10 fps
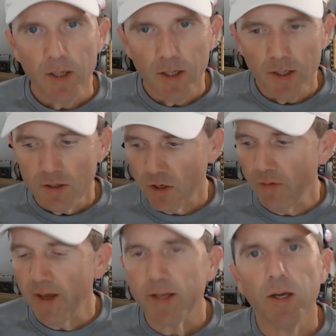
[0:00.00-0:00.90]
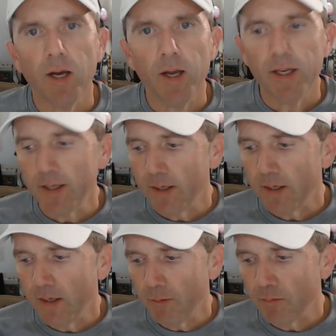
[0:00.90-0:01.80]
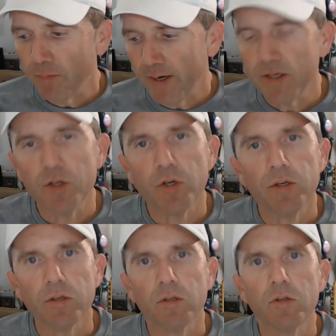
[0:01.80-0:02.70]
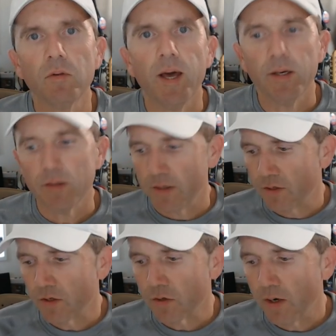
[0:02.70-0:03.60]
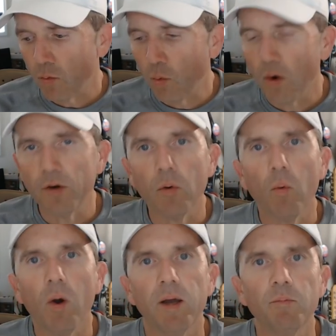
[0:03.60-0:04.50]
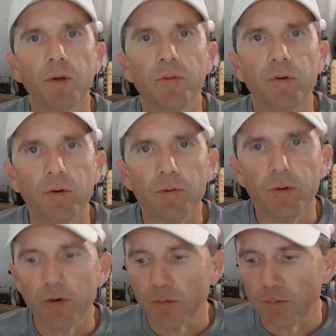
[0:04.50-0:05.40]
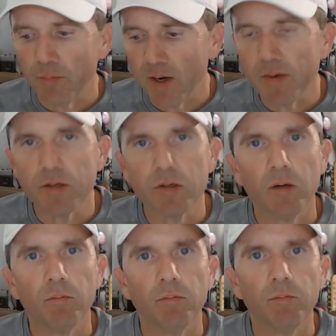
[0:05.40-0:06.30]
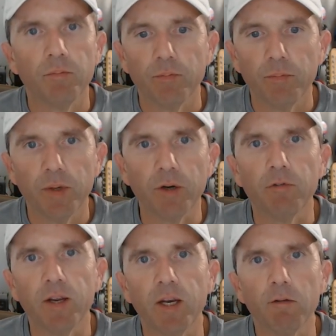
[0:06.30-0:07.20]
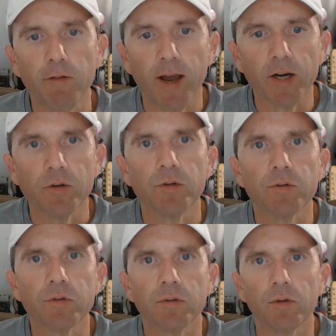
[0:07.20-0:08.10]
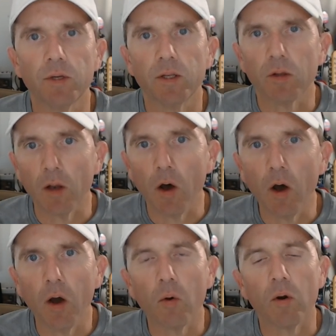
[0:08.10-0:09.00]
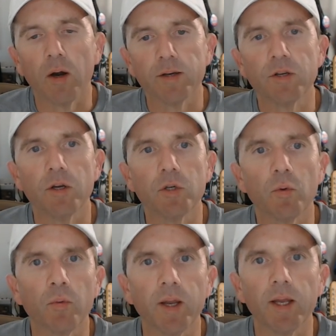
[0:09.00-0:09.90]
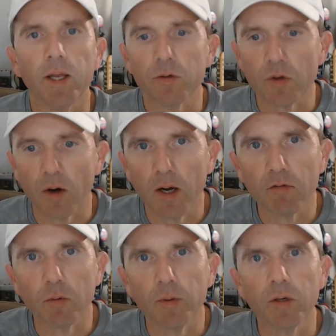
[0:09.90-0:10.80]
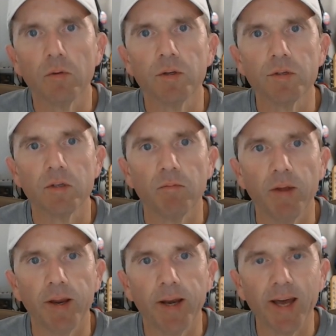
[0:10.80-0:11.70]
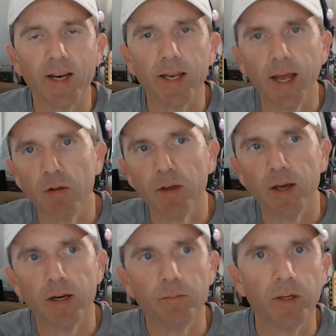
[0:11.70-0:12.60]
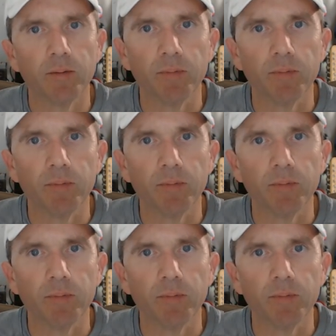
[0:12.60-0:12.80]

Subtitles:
So that, and then my intention is to do that as a straight one-to-one, but there may be some intervening factors in the law or our discussion with regulators or however we do this that may not allow that, but